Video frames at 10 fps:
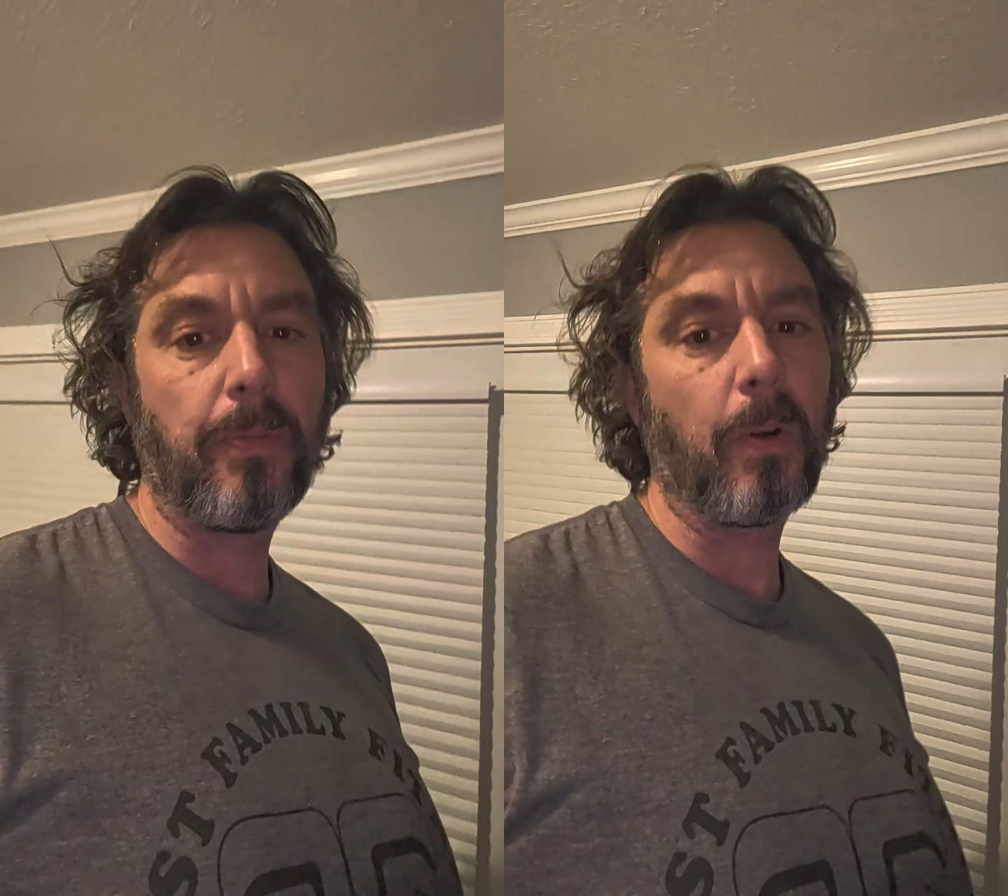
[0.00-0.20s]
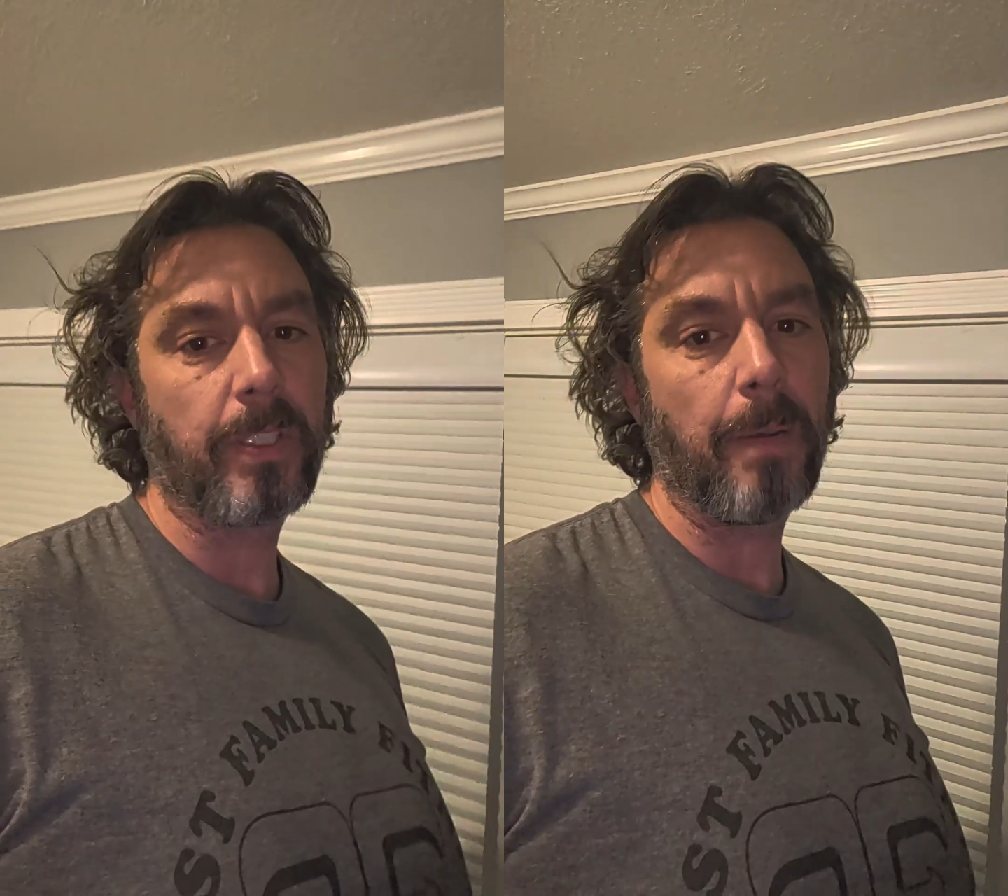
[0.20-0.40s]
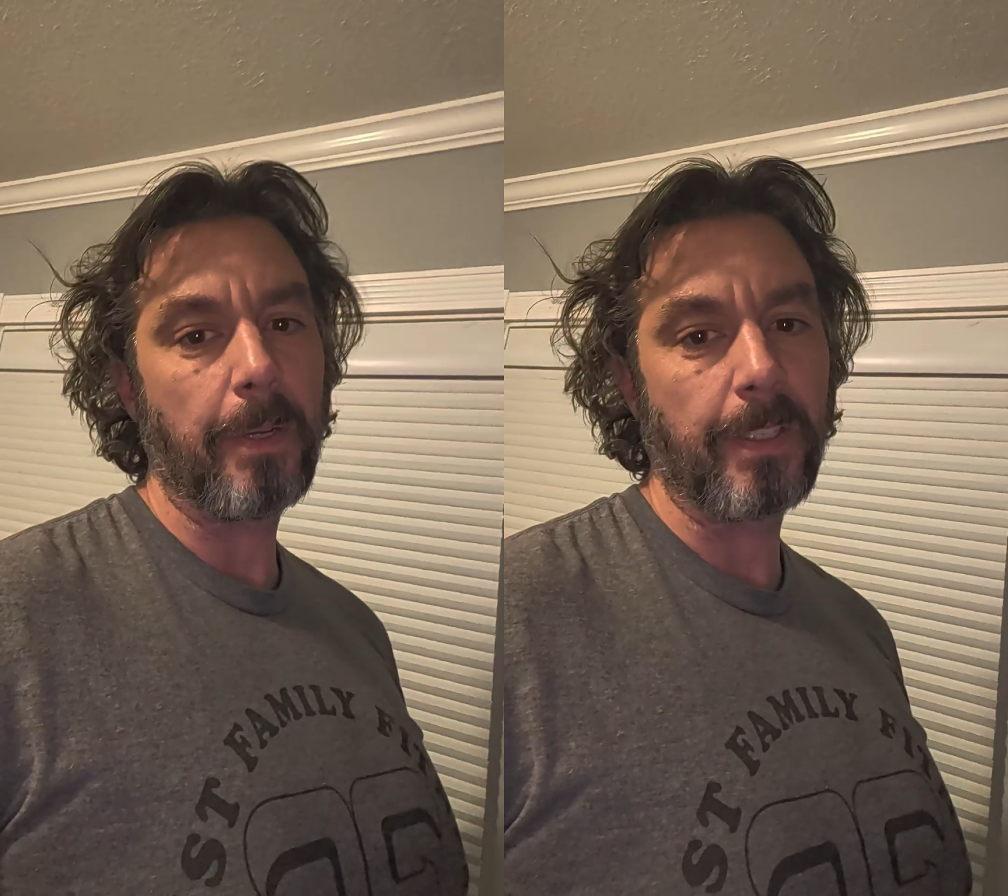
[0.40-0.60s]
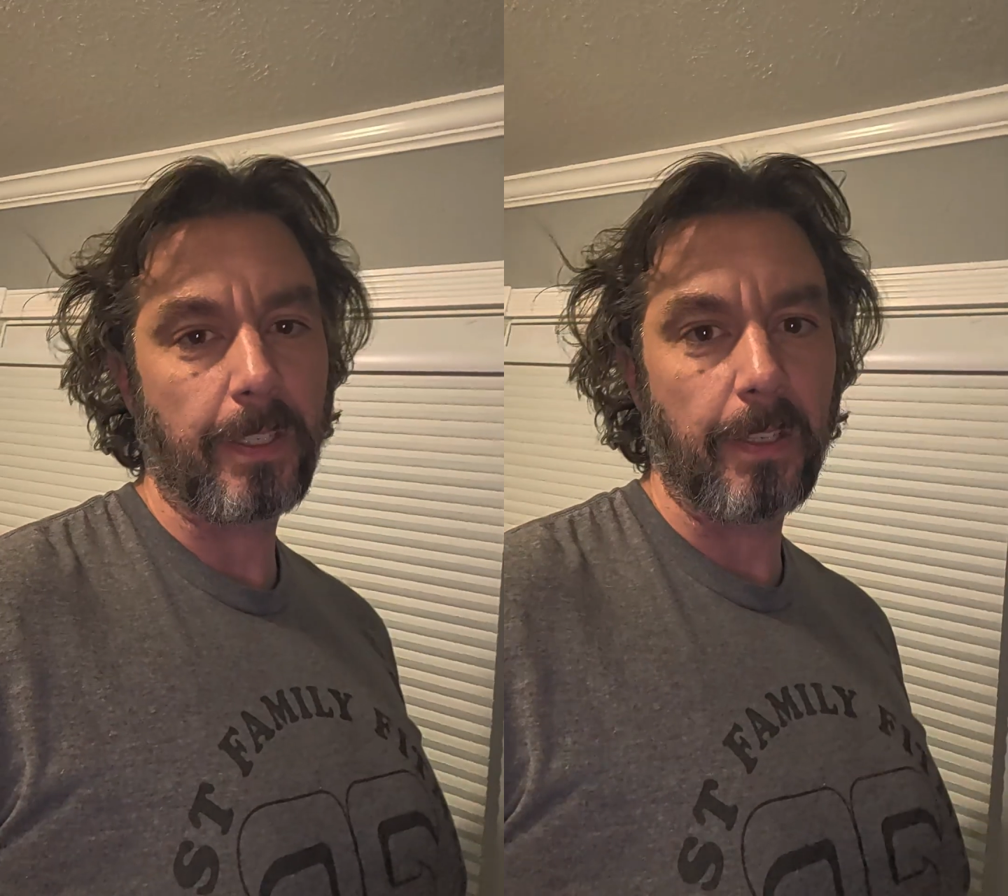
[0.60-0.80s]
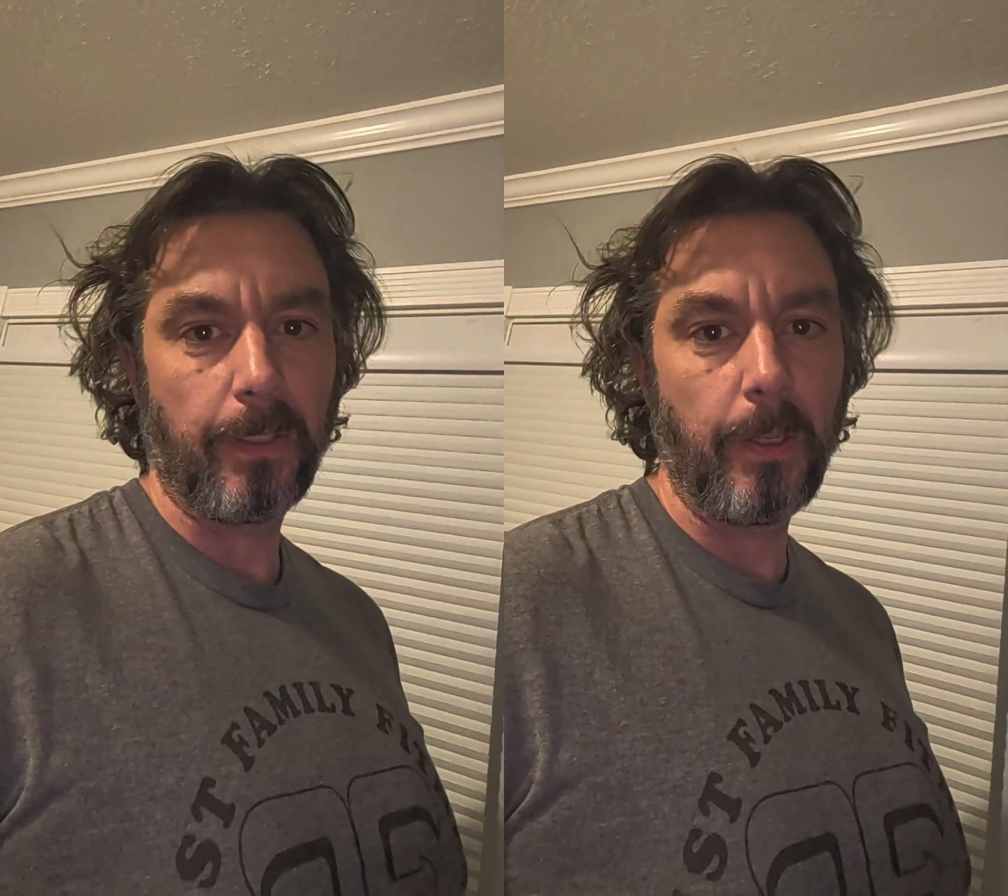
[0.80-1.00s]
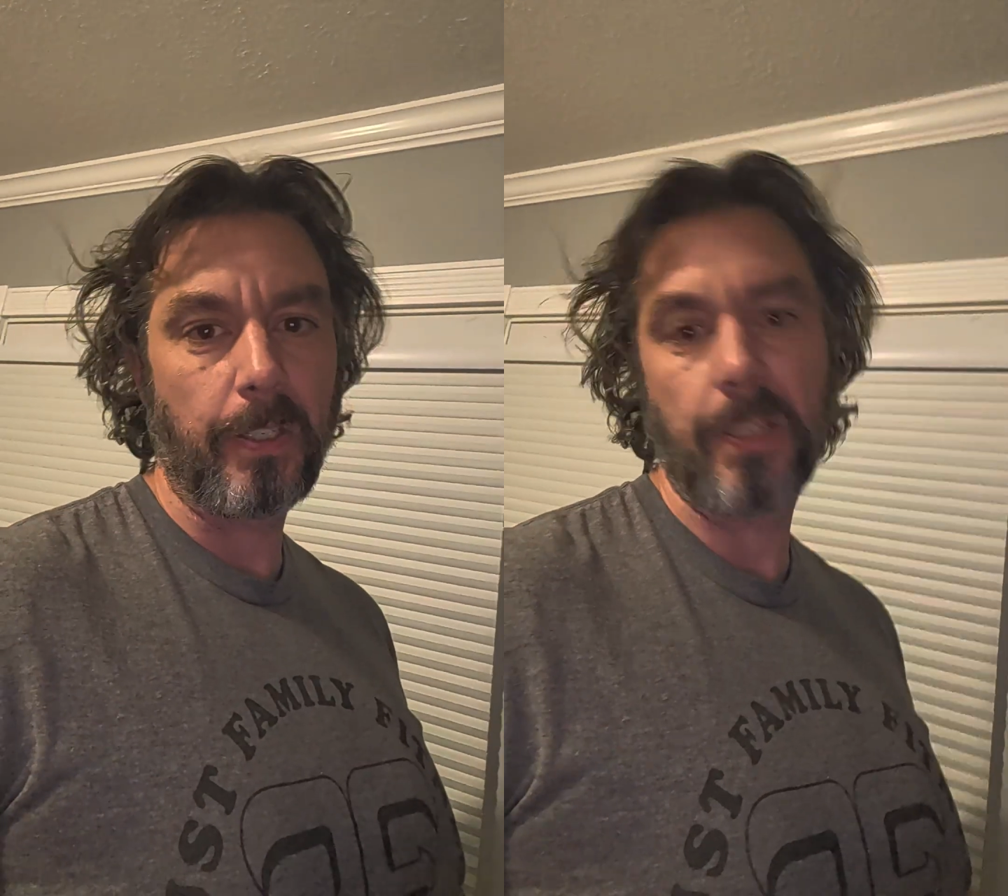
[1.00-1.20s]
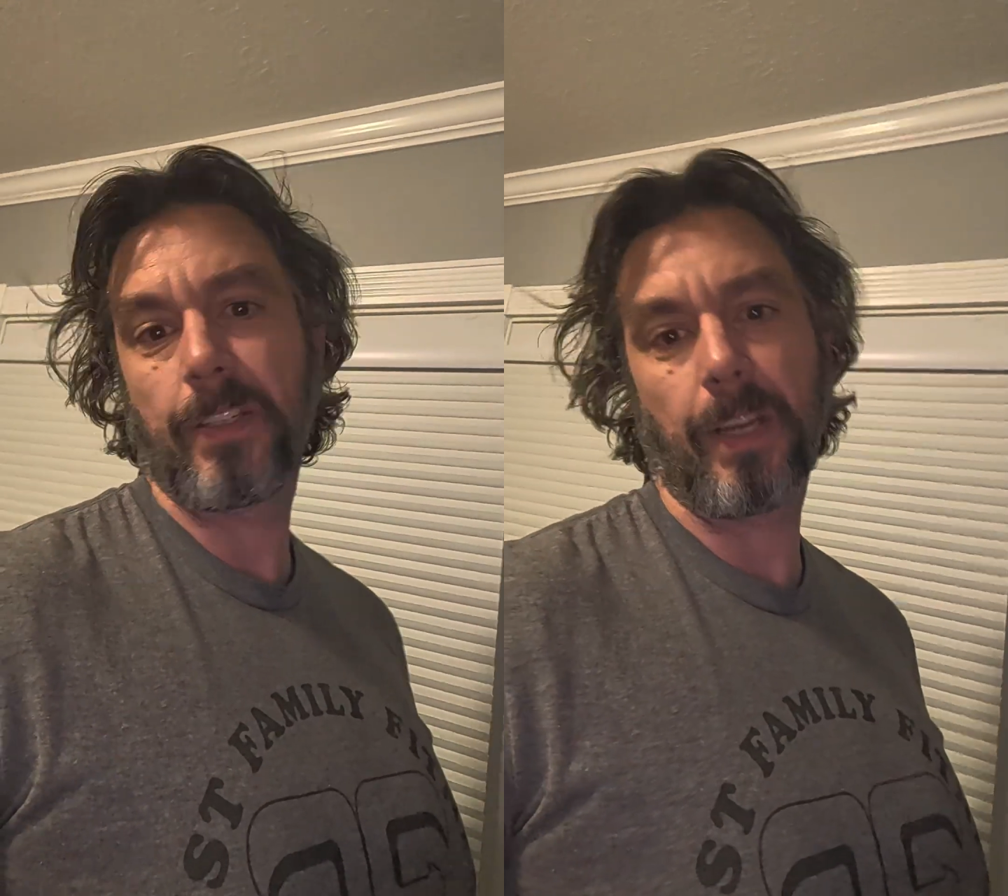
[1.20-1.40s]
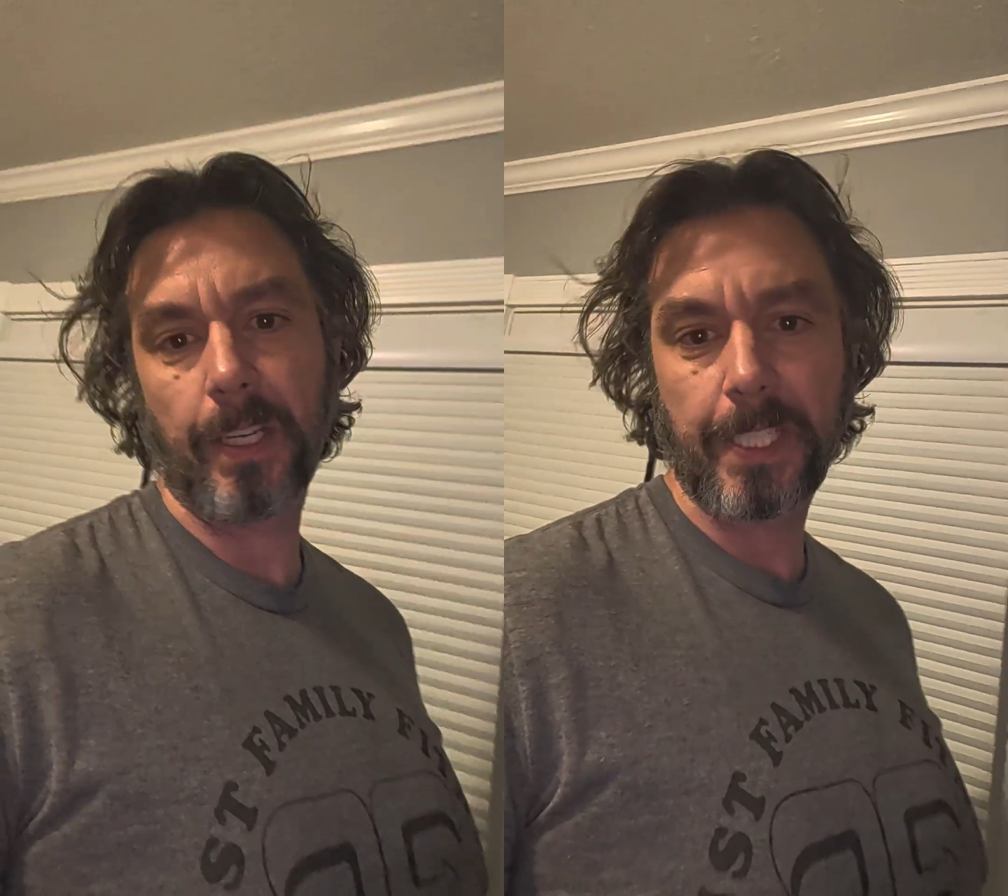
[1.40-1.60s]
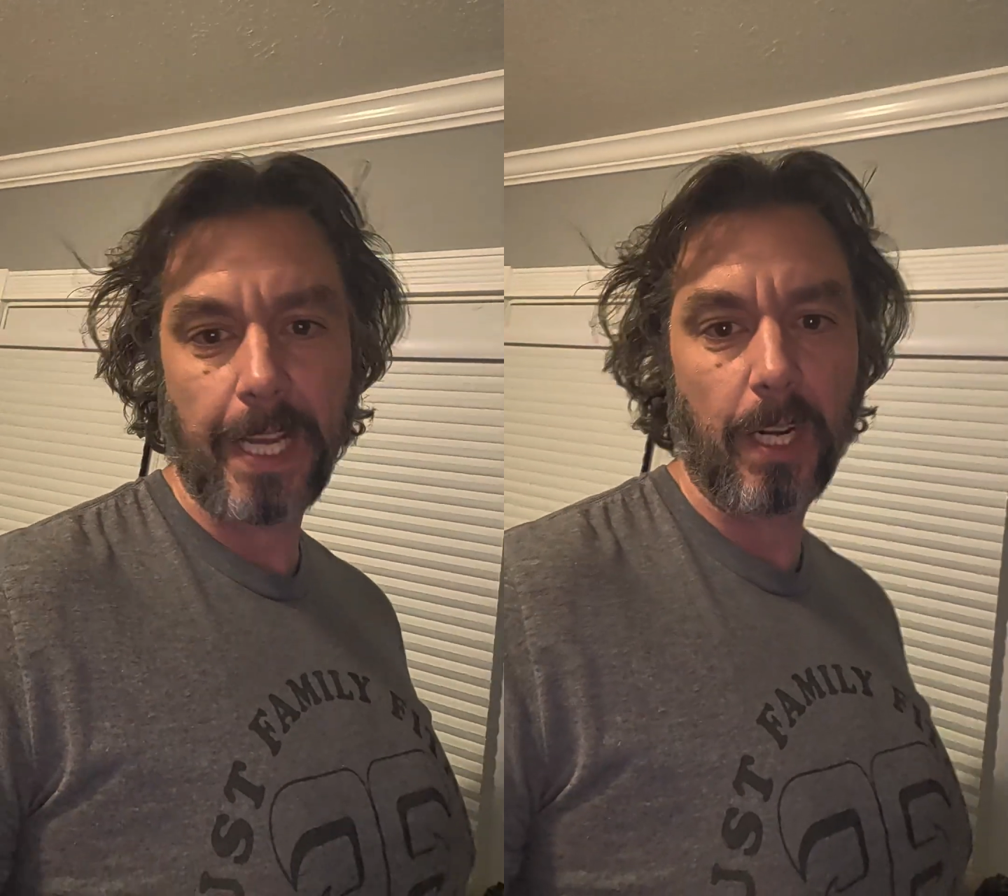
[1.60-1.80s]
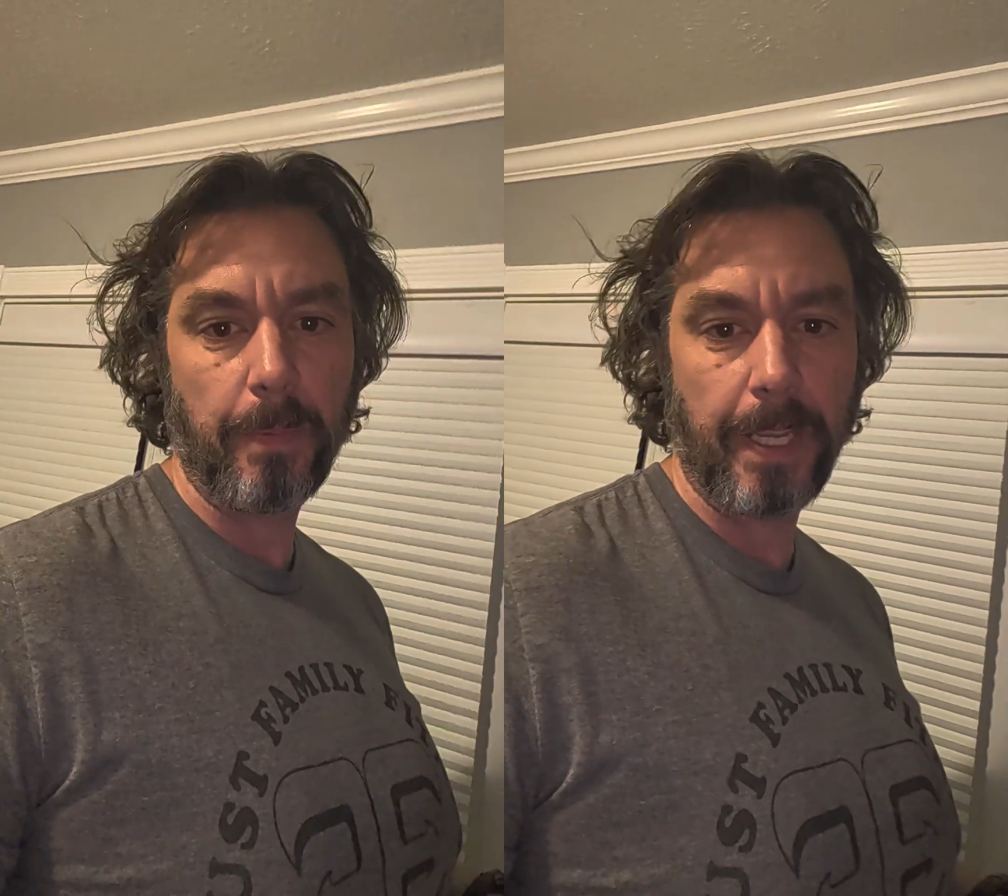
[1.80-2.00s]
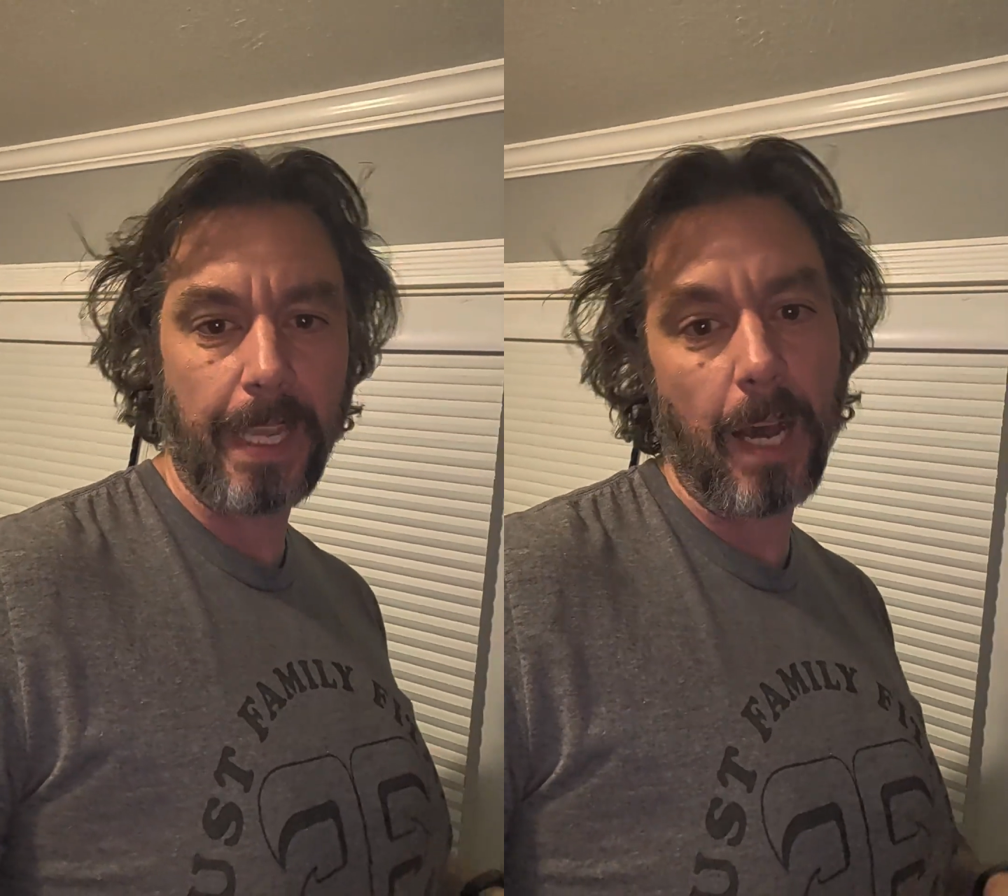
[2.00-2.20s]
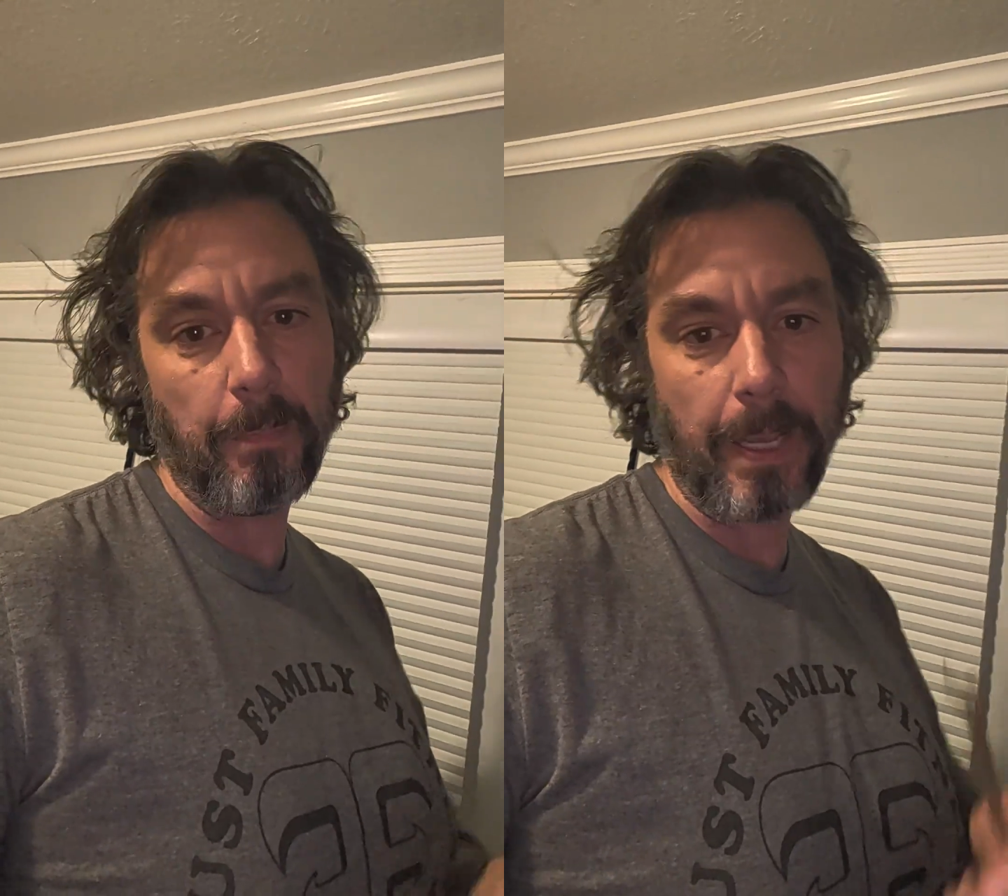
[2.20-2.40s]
Before jumping to conclusions on a channel being out,